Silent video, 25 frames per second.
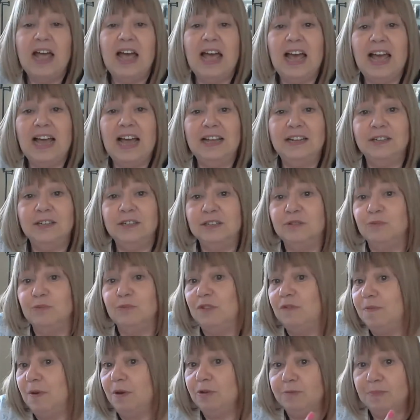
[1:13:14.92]
And
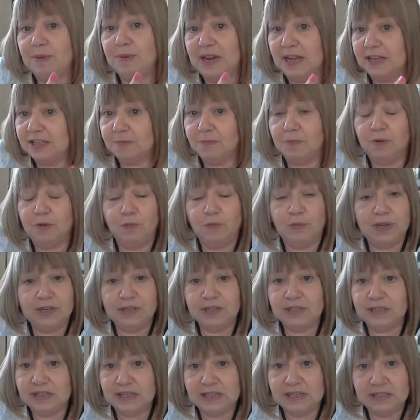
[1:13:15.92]
we've both been expert
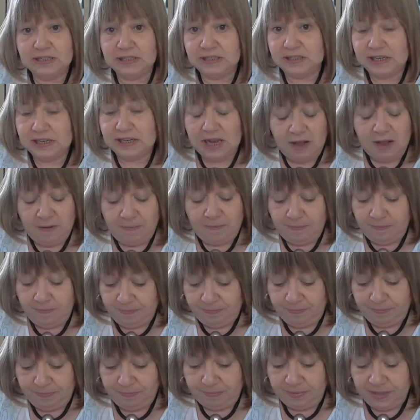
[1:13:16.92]
witnesses.
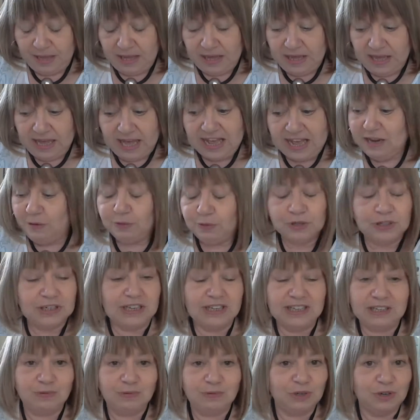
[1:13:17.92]
And
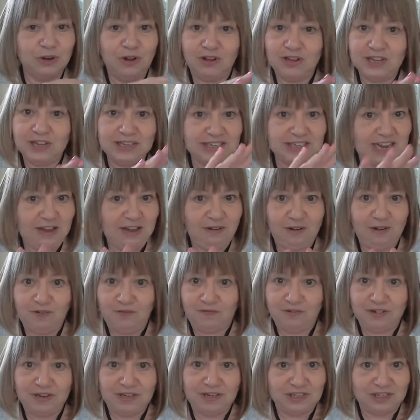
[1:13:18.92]
this was not his area of
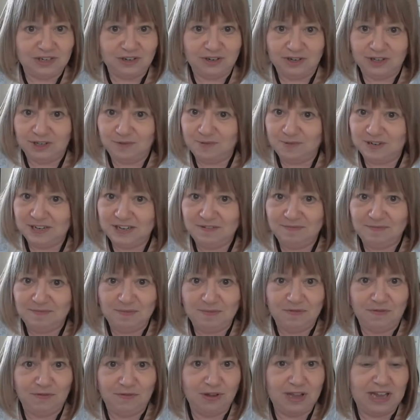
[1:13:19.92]
research, believe me,
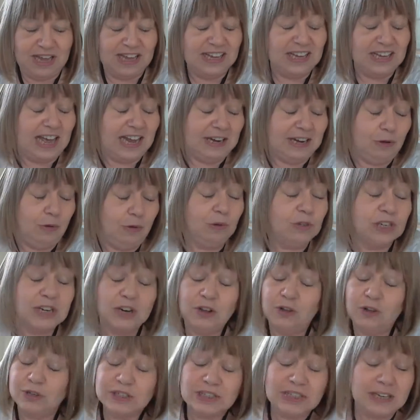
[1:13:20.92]
and he was
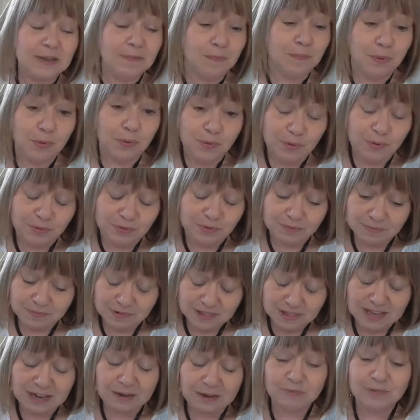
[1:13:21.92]
not seen porn.
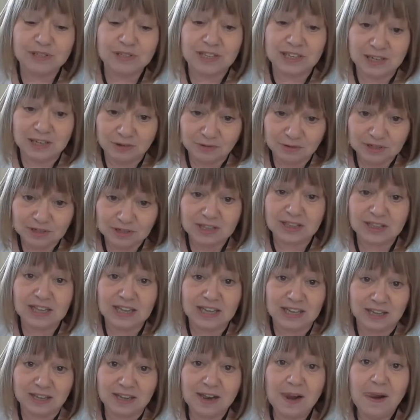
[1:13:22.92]
That was the interesting
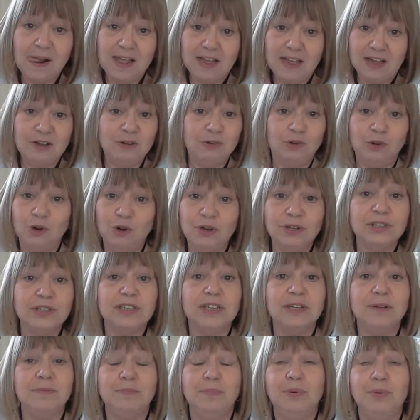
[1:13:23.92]
thing. He'd not
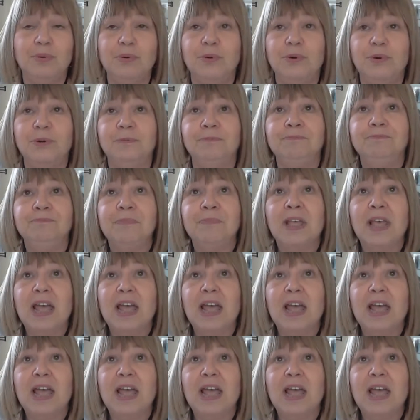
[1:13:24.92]
seen porn.